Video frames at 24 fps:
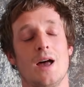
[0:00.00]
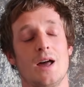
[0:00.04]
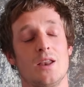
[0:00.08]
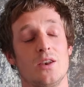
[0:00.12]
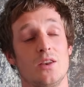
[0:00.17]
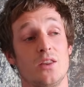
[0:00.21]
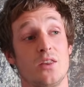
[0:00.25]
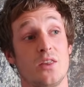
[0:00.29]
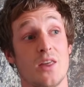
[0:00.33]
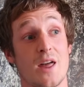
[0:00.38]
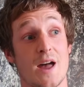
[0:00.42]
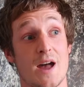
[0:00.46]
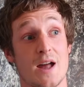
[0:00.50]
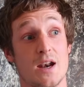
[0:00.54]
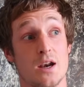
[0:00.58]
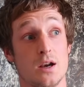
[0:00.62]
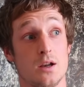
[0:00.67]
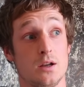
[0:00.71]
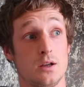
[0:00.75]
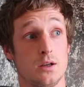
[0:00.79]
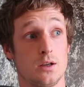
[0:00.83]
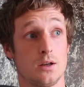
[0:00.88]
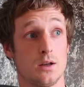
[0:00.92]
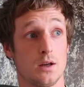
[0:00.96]
and
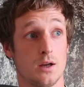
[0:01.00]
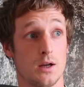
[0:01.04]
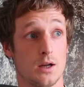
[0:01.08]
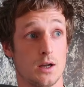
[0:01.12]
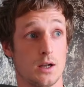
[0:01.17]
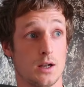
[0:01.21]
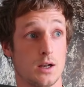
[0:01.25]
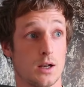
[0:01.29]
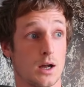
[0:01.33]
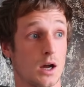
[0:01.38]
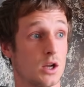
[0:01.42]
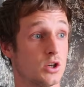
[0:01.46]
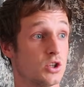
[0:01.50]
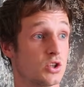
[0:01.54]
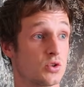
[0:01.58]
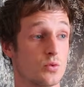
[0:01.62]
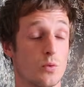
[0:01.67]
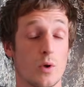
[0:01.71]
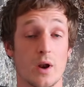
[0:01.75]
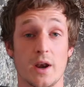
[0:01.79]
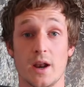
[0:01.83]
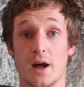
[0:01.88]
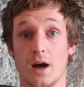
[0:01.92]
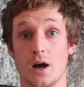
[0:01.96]
then I just
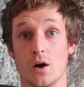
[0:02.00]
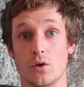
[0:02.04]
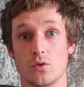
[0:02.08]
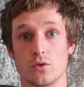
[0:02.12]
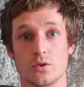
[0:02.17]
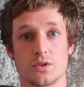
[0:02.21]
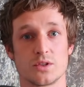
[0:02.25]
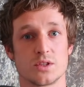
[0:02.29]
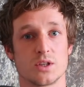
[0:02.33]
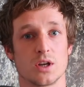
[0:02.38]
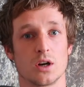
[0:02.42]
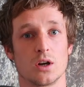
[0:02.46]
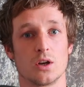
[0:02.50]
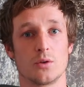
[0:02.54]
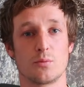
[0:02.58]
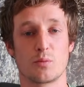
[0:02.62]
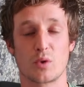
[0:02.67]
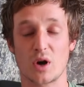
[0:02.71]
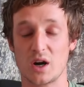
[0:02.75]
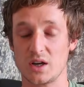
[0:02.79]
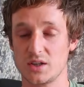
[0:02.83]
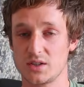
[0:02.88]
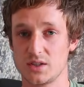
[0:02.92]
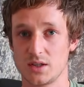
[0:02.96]
went out, started
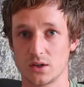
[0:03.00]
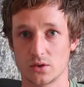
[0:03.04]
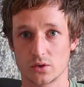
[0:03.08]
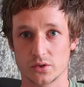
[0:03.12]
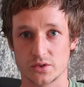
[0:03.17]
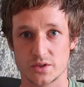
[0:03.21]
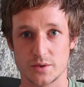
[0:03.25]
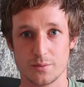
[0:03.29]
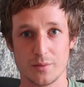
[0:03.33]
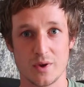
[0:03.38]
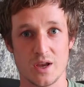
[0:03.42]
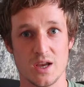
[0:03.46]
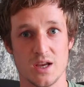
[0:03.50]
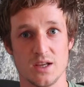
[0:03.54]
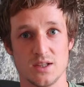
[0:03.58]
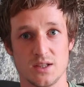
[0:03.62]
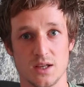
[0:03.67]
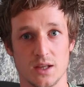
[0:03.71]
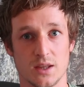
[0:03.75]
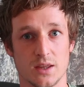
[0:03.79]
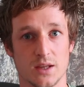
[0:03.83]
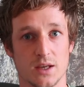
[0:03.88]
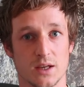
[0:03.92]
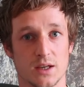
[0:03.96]
practicing on some easy
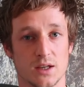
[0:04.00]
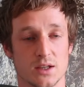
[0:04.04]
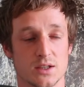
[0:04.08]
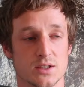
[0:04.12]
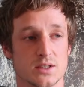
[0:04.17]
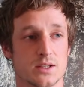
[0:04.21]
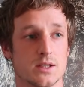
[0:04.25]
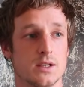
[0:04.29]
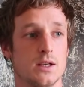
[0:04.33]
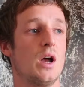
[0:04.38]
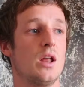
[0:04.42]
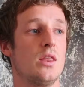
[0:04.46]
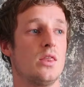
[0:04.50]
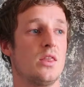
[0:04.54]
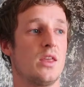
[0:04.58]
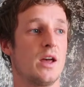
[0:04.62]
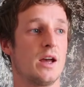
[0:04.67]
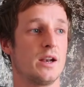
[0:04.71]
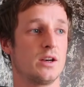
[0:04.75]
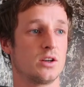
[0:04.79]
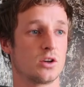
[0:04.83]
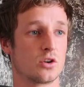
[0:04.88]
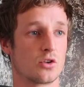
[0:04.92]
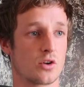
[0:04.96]
things, and
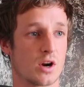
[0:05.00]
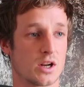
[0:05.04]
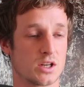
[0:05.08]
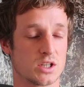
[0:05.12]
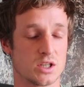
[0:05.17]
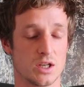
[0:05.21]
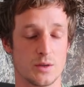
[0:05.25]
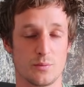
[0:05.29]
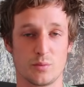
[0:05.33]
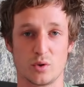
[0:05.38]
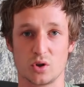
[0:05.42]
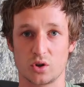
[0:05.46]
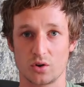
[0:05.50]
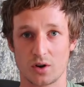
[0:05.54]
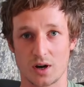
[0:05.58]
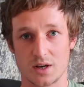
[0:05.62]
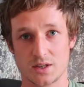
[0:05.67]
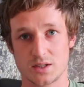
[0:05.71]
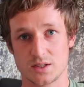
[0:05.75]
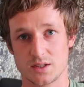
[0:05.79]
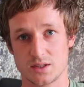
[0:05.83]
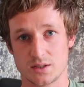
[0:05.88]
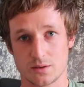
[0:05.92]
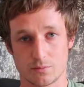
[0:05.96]
then gradually
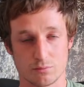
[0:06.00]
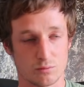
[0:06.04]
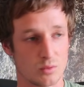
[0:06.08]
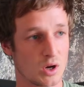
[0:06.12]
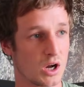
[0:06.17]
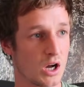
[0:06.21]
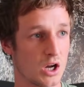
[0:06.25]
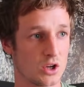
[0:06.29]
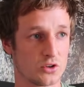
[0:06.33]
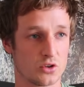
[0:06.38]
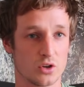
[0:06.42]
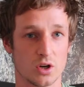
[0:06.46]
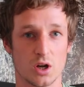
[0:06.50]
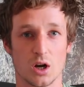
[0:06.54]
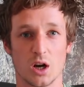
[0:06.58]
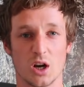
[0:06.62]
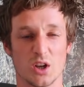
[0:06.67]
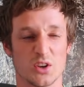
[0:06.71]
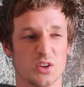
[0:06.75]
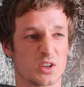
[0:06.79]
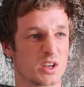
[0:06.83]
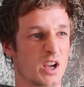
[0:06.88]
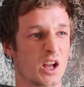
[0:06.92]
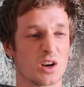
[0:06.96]
progressed harder and
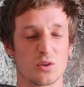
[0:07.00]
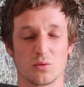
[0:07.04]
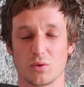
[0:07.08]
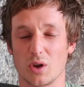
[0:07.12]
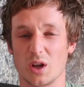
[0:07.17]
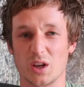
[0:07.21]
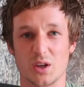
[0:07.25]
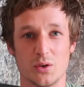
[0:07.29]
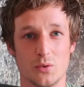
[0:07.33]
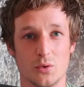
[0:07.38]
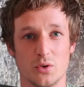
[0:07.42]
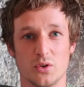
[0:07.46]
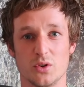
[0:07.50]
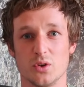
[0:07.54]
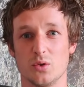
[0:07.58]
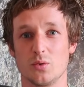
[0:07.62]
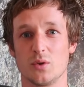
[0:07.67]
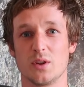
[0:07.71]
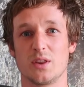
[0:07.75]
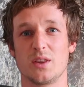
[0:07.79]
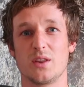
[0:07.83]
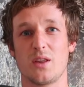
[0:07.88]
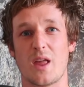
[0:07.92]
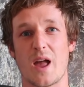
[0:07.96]
harder, kind of like you would do
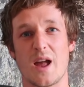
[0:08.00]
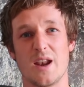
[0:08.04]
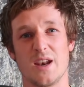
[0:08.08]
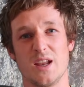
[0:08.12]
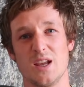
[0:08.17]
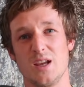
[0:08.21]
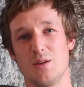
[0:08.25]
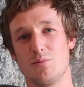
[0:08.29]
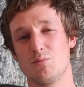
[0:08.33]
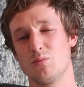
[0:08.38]
with any